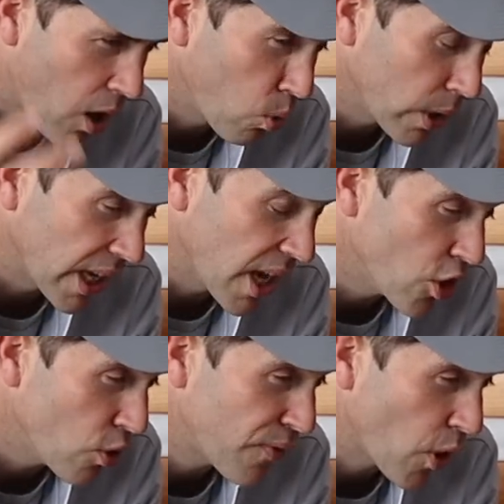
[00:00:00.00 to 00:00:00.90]
holding it, are
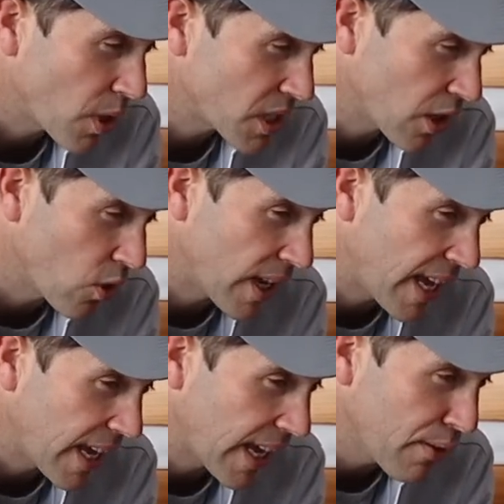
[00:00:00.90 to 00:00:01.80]
you focusing on
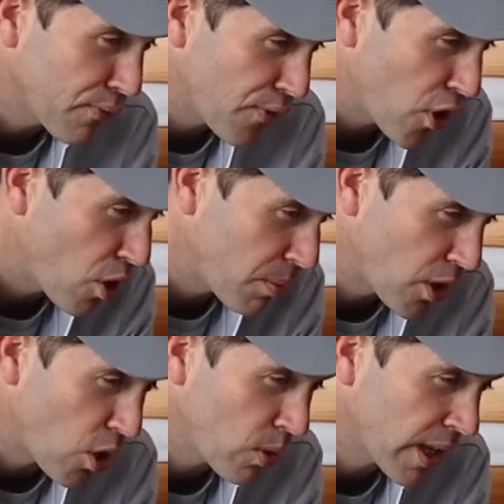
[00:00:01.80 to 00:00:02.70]
hitting it firm and
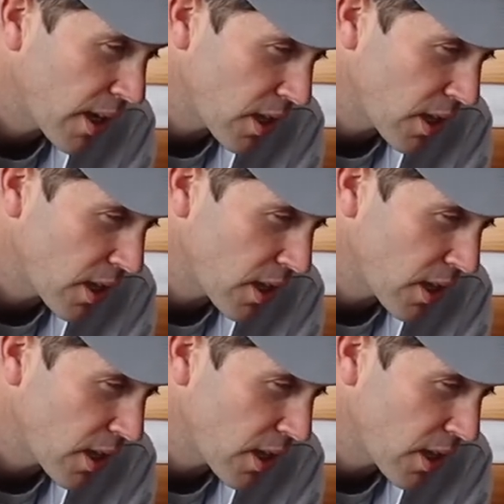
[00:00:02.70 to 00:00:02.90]
holding it?